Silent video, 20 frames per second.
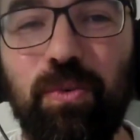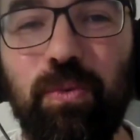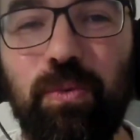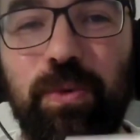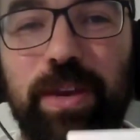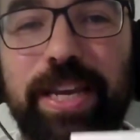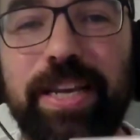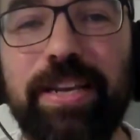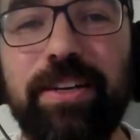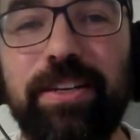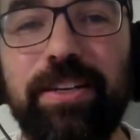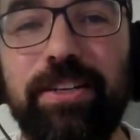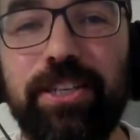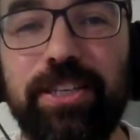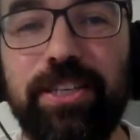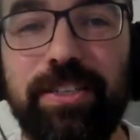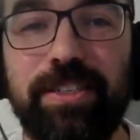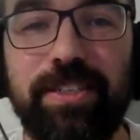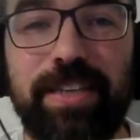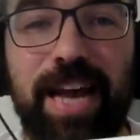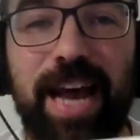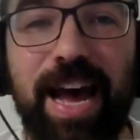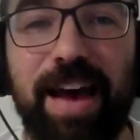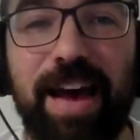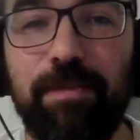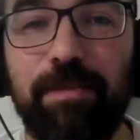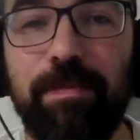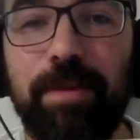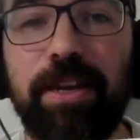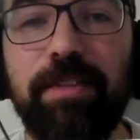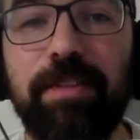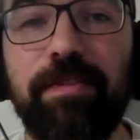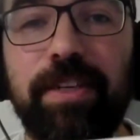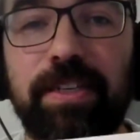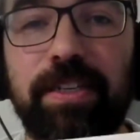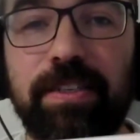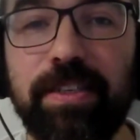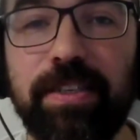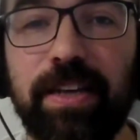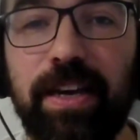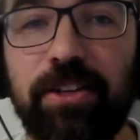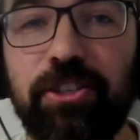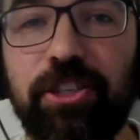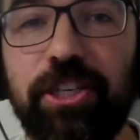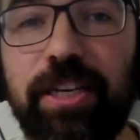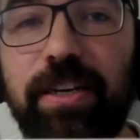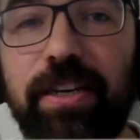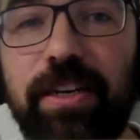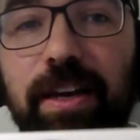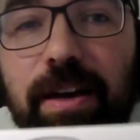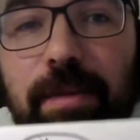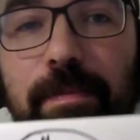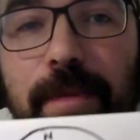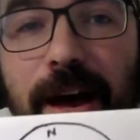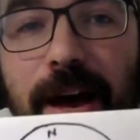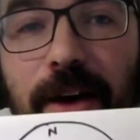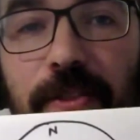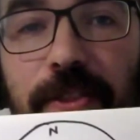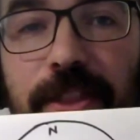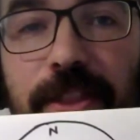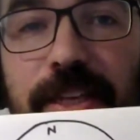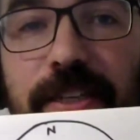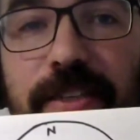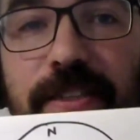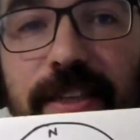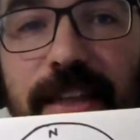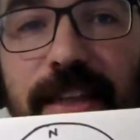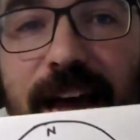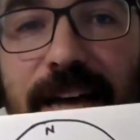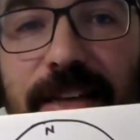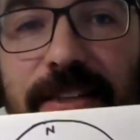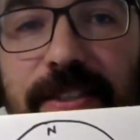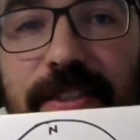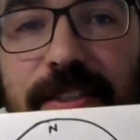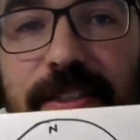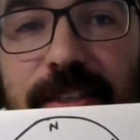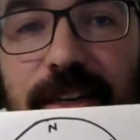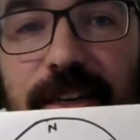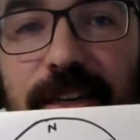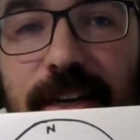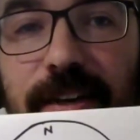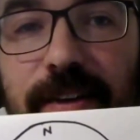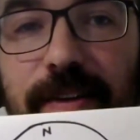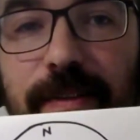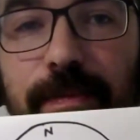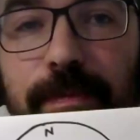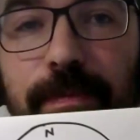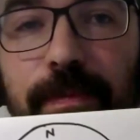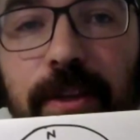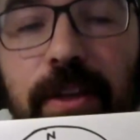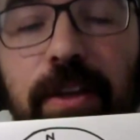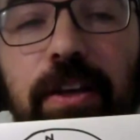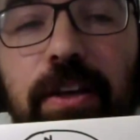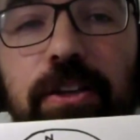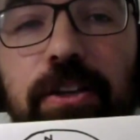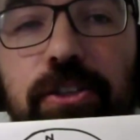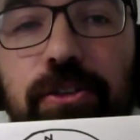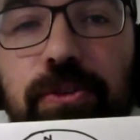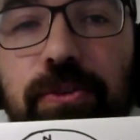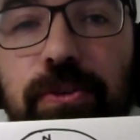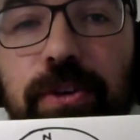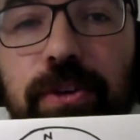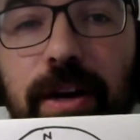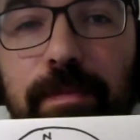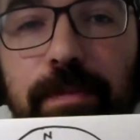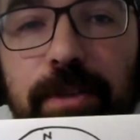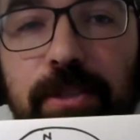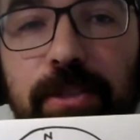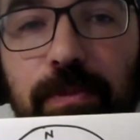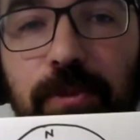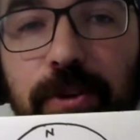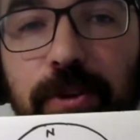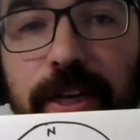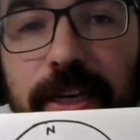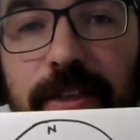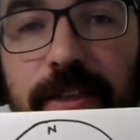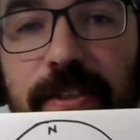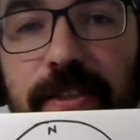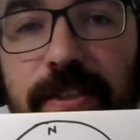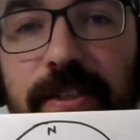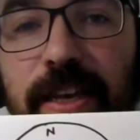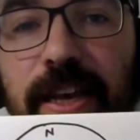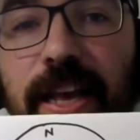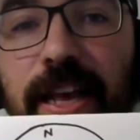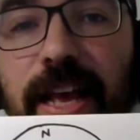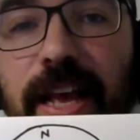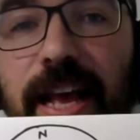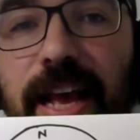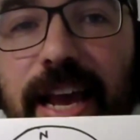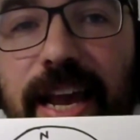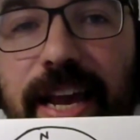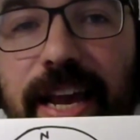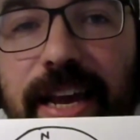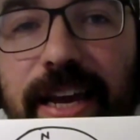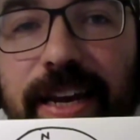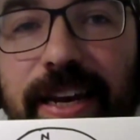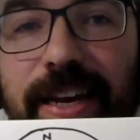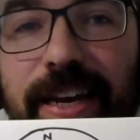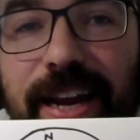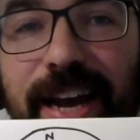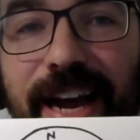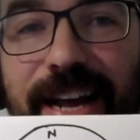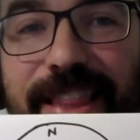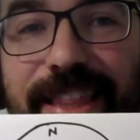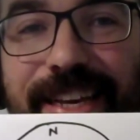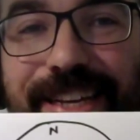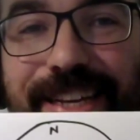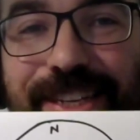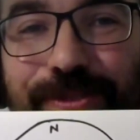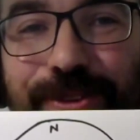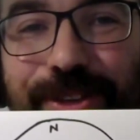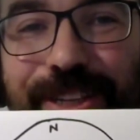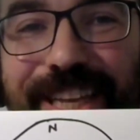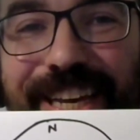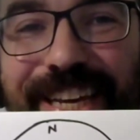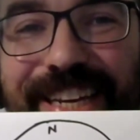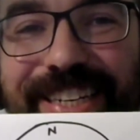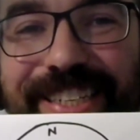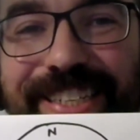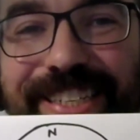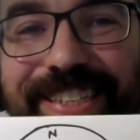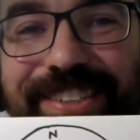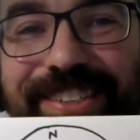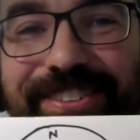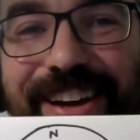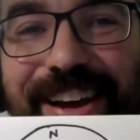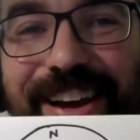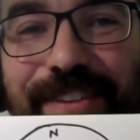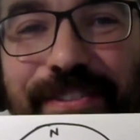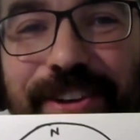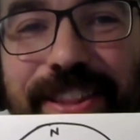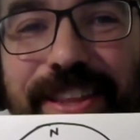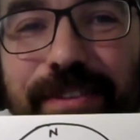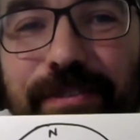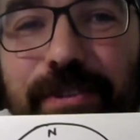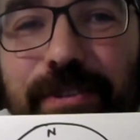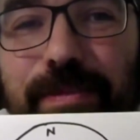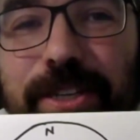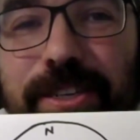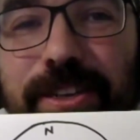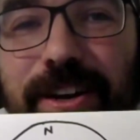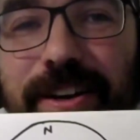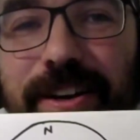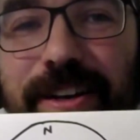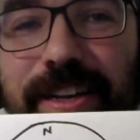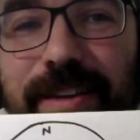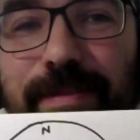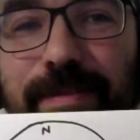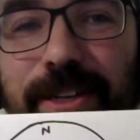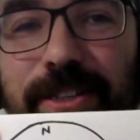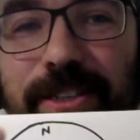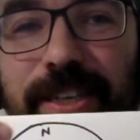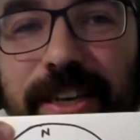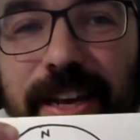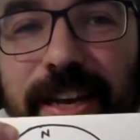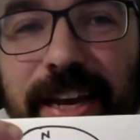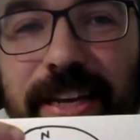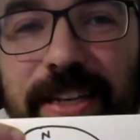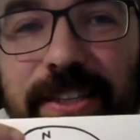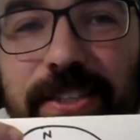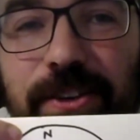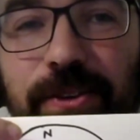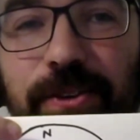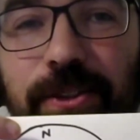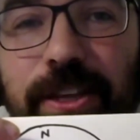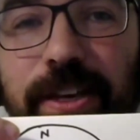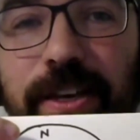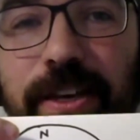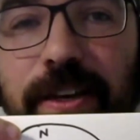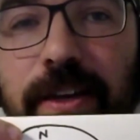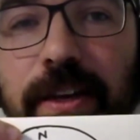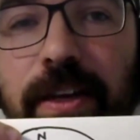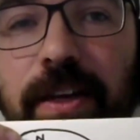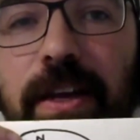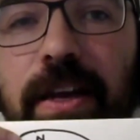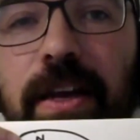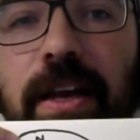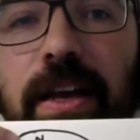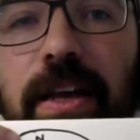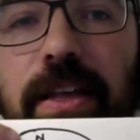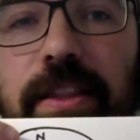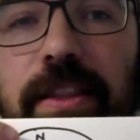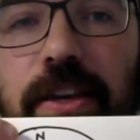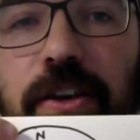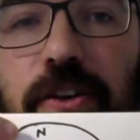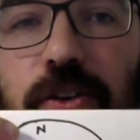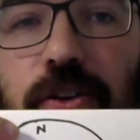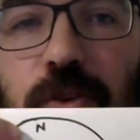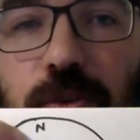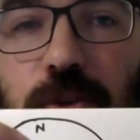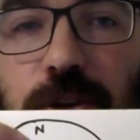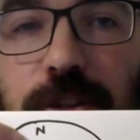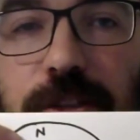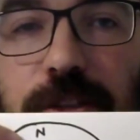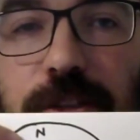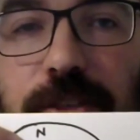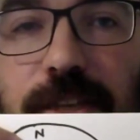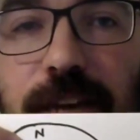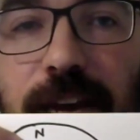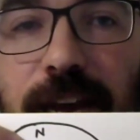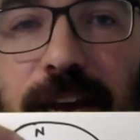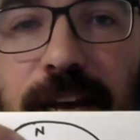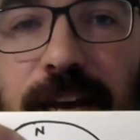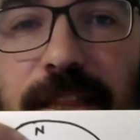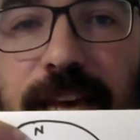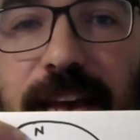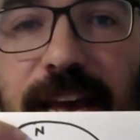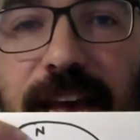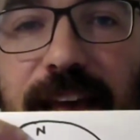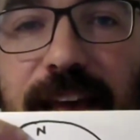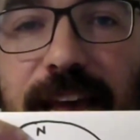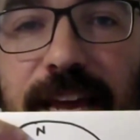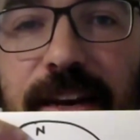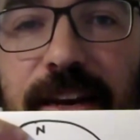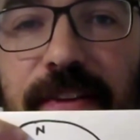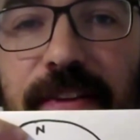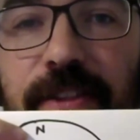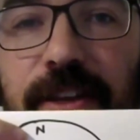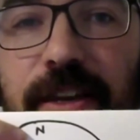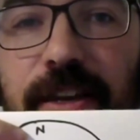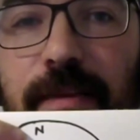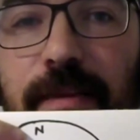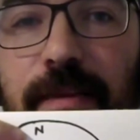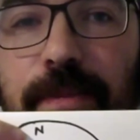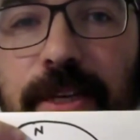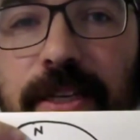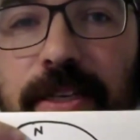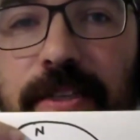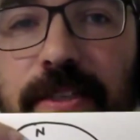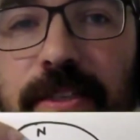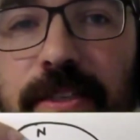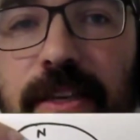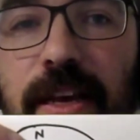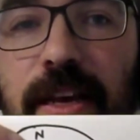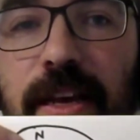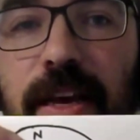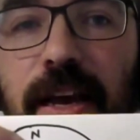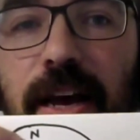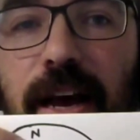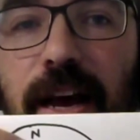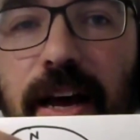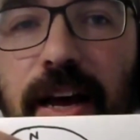we could just have a bit of a discussion about these last 2 compass points. And I think it's related to everything we've been talking about today. So the the north side, the end of the compass,